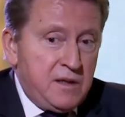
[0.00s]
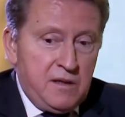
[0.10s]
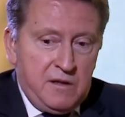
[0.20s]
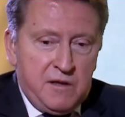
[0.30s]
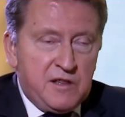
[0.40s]

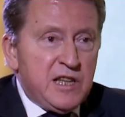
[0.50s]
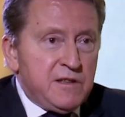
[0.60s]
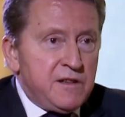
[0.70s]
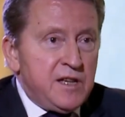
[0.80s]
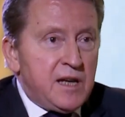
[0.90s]
uh,
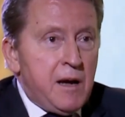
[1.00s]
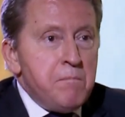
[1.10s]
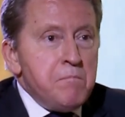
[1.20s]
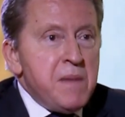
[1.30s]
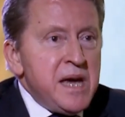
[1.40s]
th there are
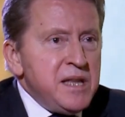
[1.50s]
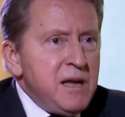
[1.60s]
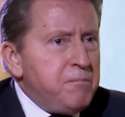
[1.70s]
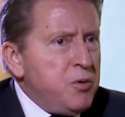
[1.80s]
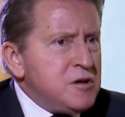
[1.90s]

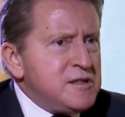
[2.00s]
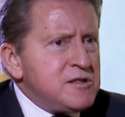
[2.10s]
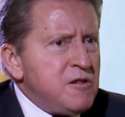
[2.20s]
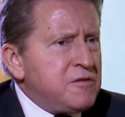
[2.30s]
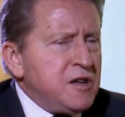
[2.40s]
many
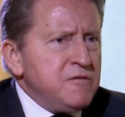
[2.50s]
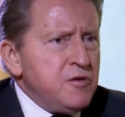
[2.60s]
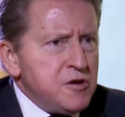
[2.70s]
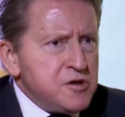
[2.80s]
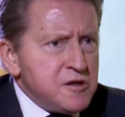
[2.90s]
points of
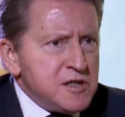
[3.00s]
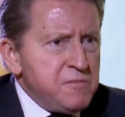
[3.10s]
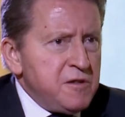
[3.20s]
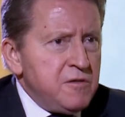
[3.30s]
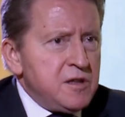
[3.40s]
convergence
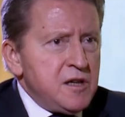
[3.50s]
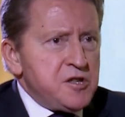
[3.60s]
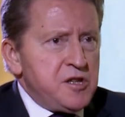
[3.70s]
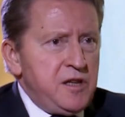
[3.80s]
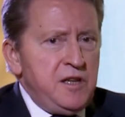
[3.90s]
right. between
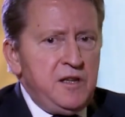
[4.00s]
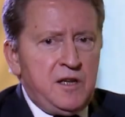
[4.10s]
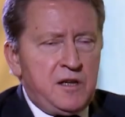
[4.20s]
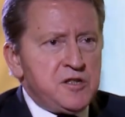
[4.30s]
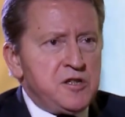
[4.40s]
Russia,
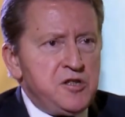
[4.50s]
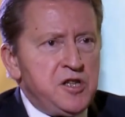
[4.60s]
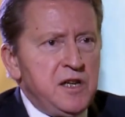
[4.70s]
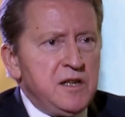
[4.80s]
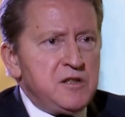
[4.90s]
India, Russia,
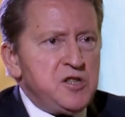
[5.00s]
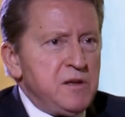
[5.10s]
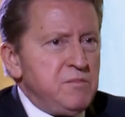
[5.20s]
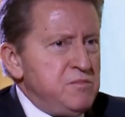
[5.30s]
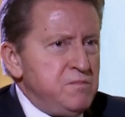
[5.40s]
China,
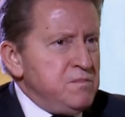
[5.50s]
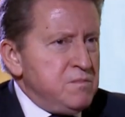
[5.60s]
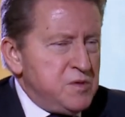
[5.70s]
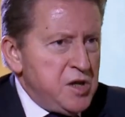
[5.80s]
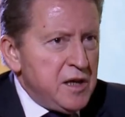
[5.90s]
Ch
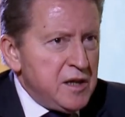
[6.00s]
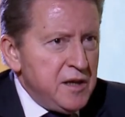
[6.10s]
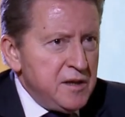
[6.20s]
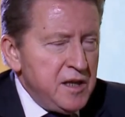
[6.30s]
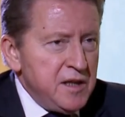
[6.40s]
China
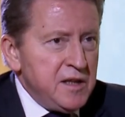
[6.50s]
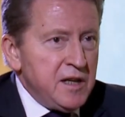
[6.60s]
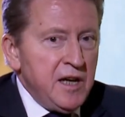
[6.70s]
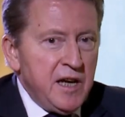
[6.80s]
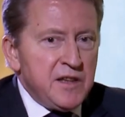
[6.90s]
and
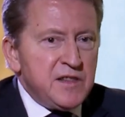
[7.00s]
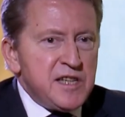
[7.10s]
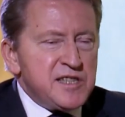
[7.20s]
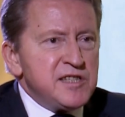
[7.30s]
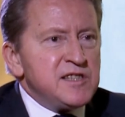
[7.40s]
India, and
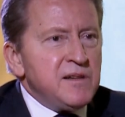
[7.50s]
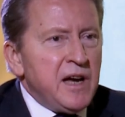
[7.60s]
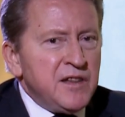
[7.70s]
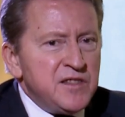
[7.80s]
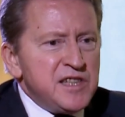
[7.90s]
this is
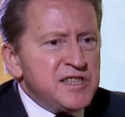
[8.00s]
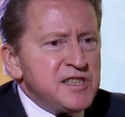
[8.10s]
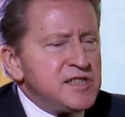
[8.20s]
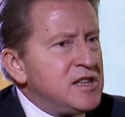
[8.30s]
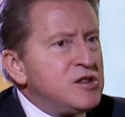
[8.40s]
and this is the